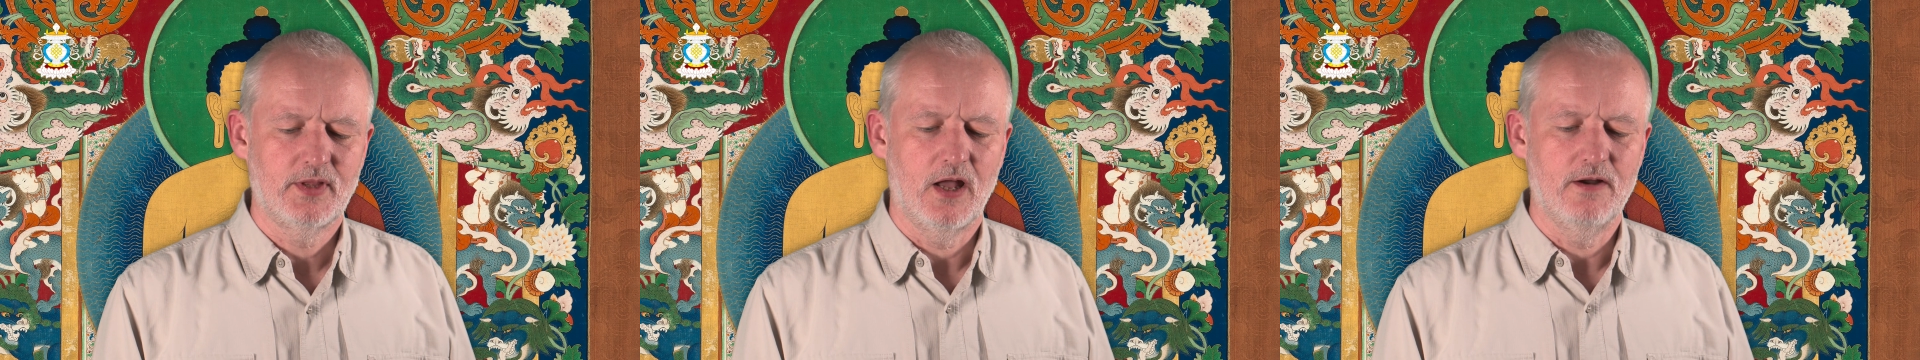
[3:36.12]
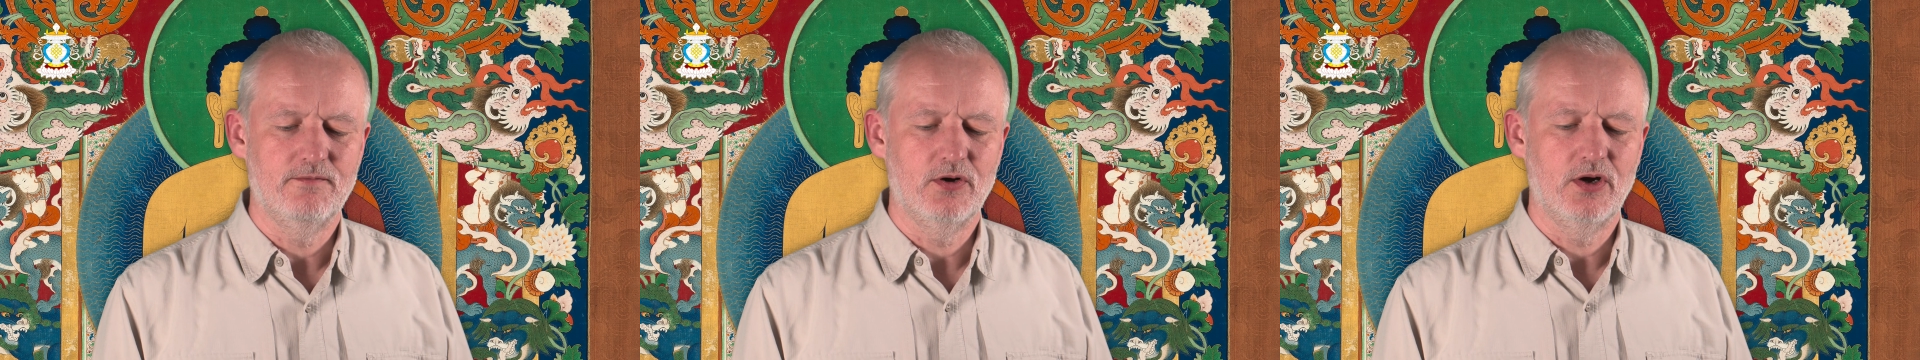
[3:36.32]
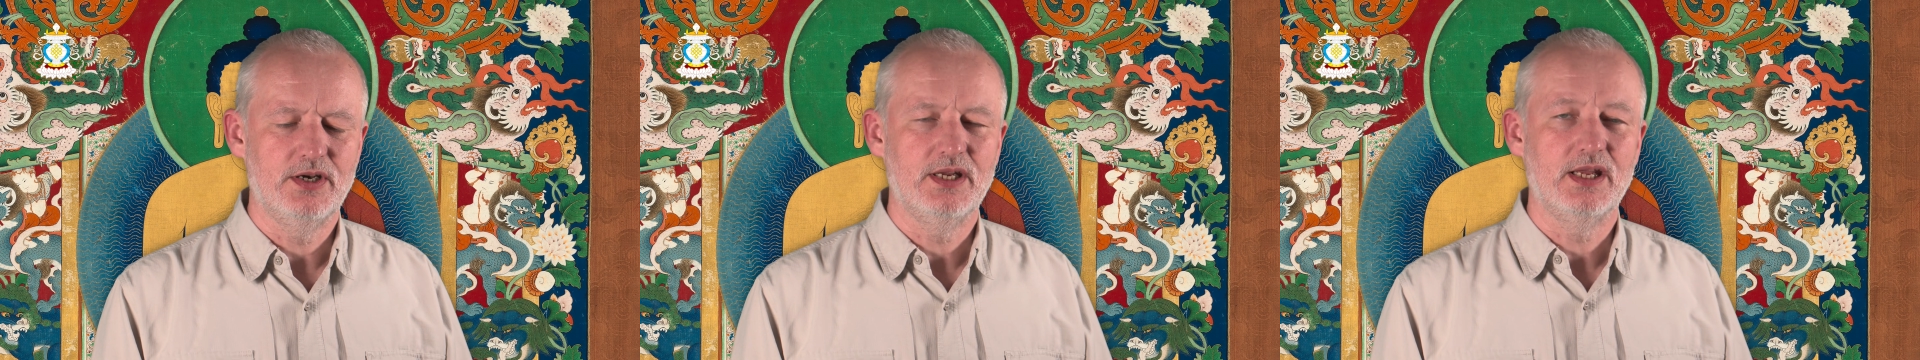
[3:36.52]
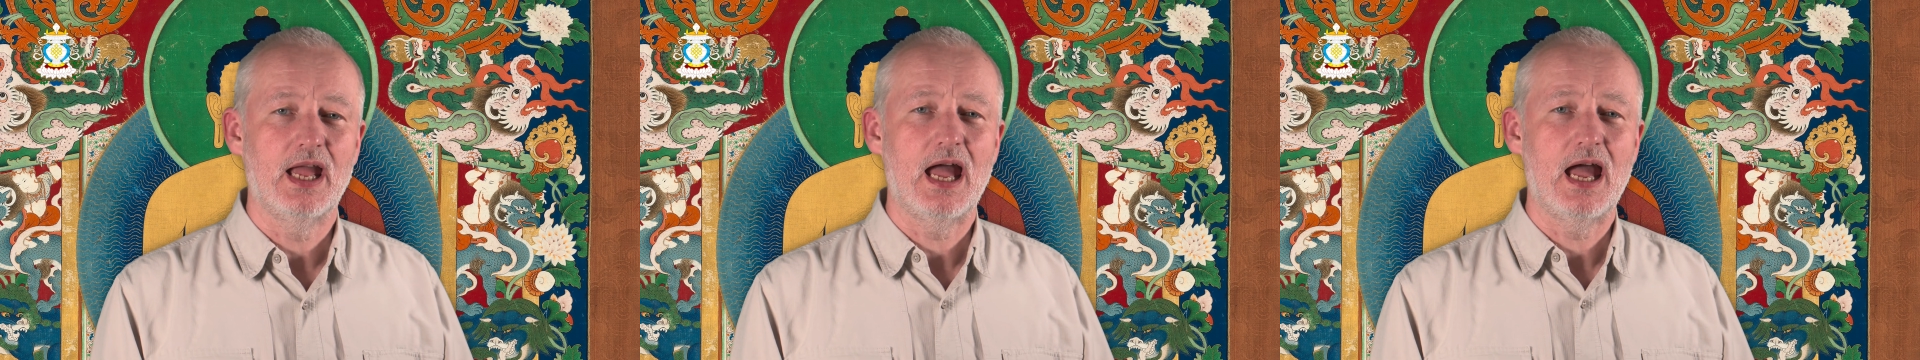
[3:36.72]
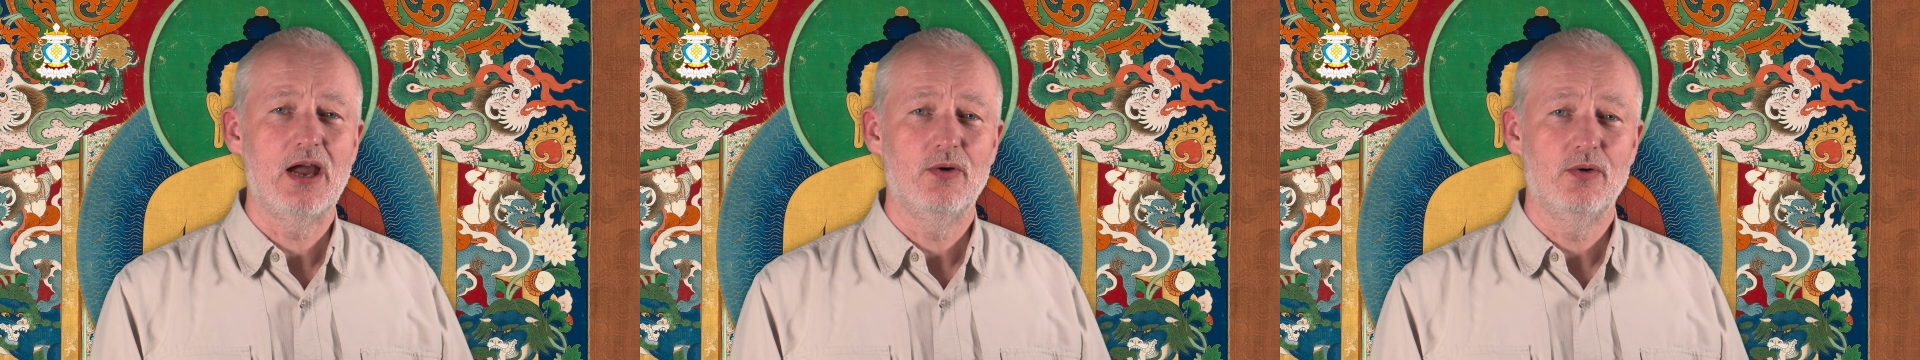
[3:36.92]
avoiding
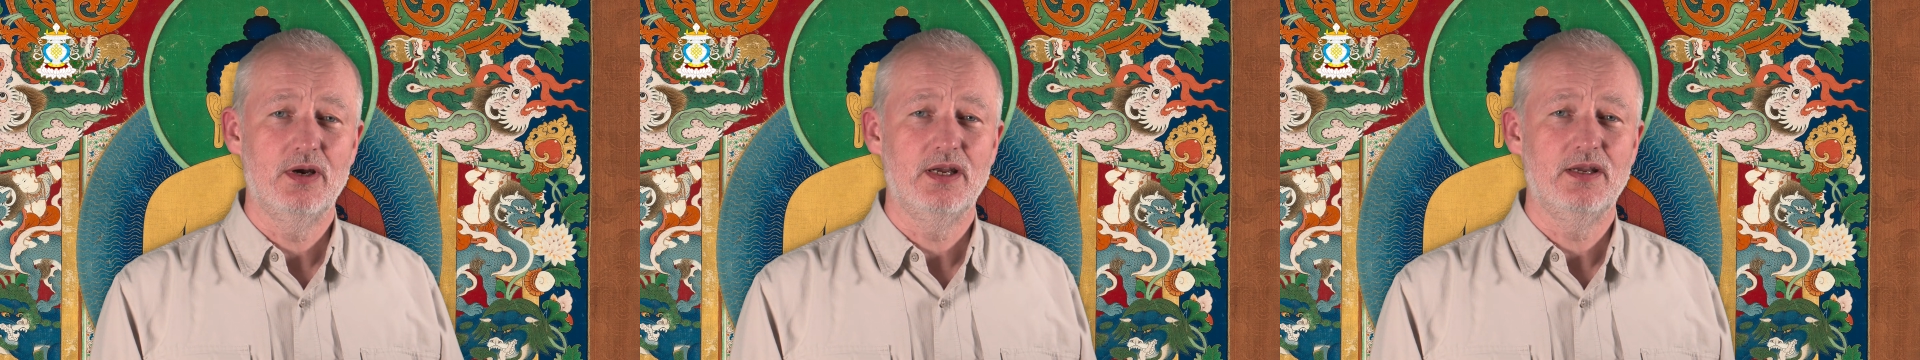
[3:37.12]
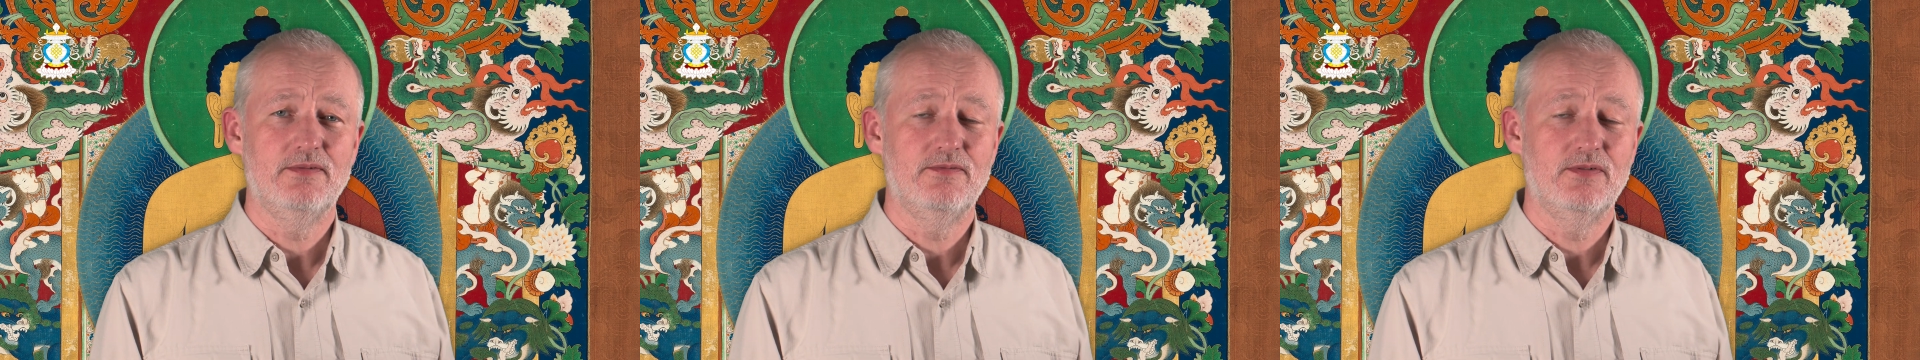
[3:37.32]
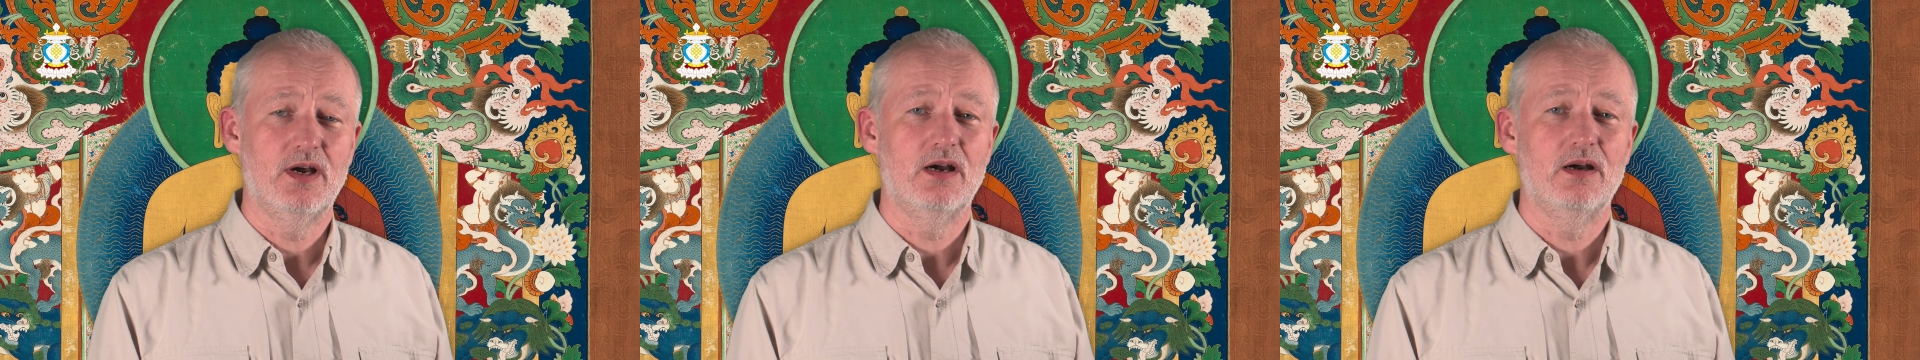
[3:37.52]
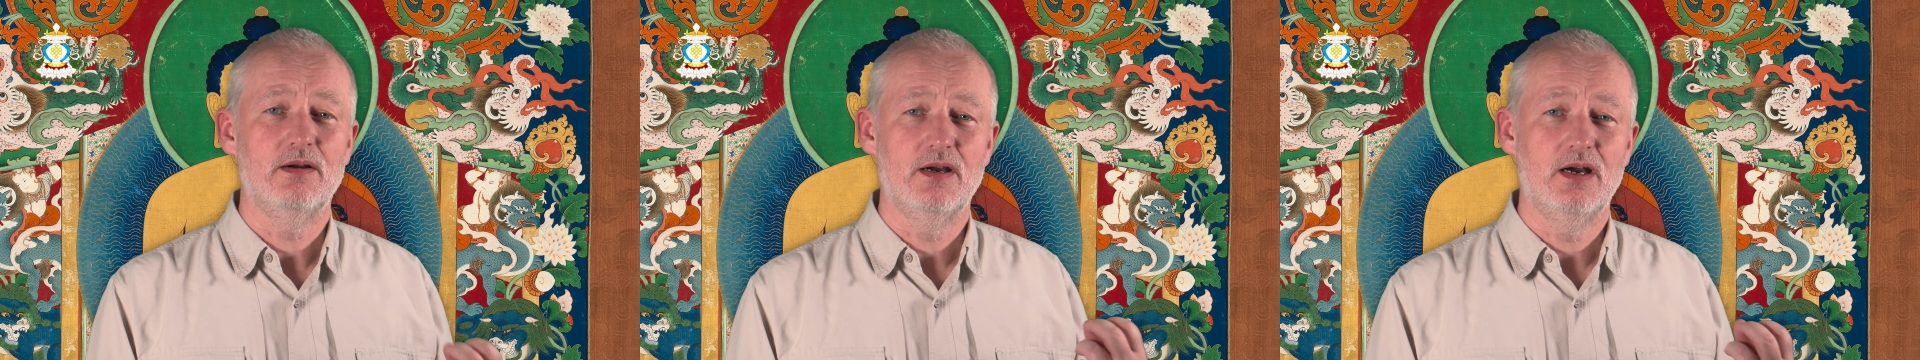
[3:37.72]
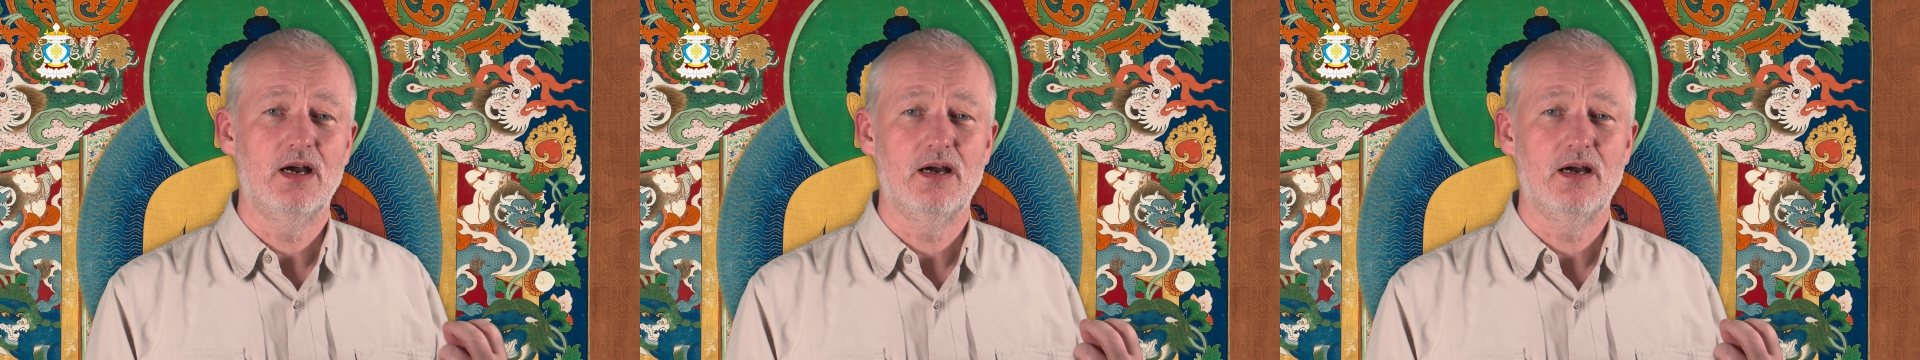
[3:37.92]
how, if our